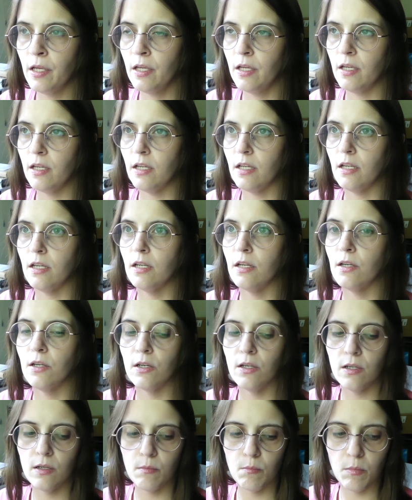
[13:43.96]
and
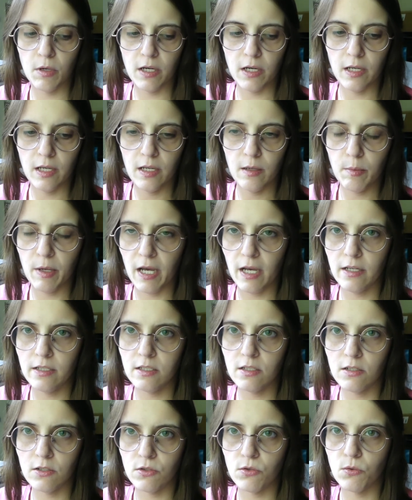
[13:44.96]
my
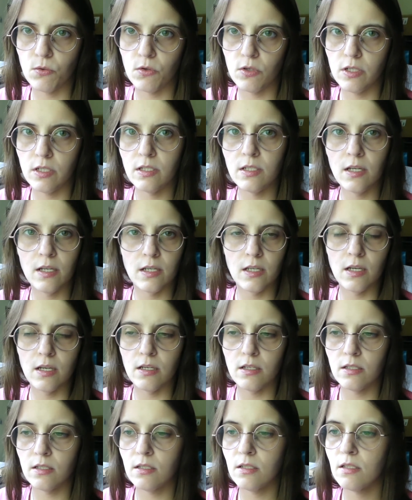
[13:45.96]
past stories, I
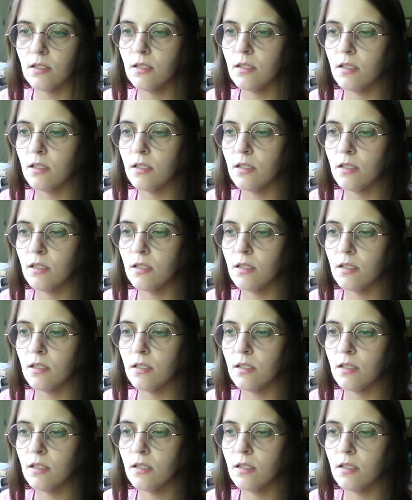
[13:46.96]
guess,